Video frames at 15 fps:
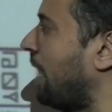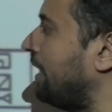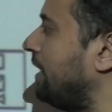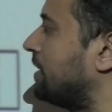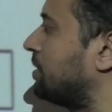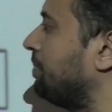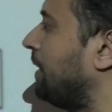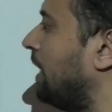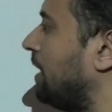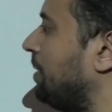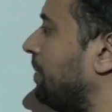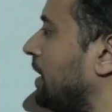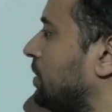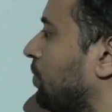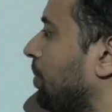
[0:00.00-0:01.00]
and its mirror
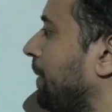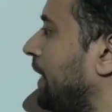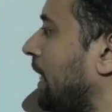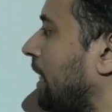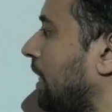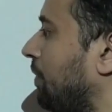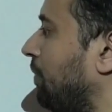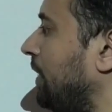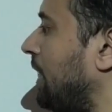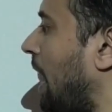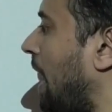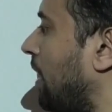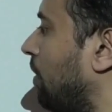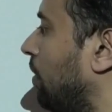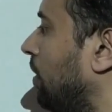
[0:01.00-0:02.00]
image would be taken. With
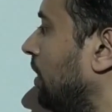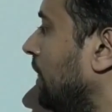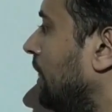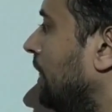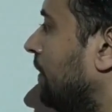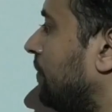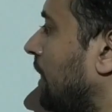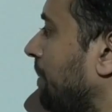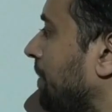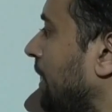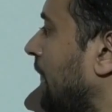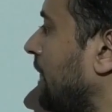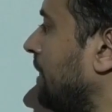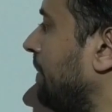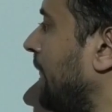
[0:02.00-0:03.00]
arrow, the
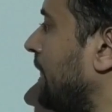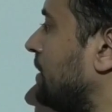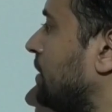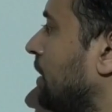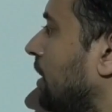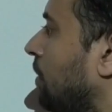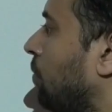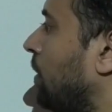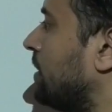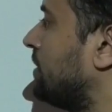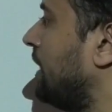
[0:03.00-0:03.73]
mirror image was